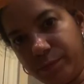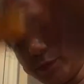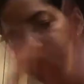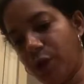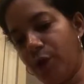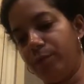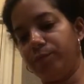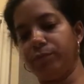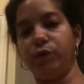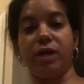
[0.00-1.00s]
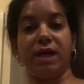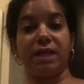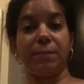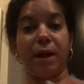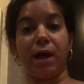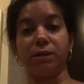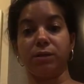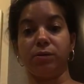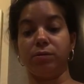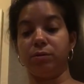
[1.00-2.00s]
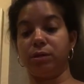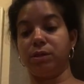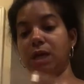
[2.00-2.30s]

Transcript: So you can get them at Costco. This is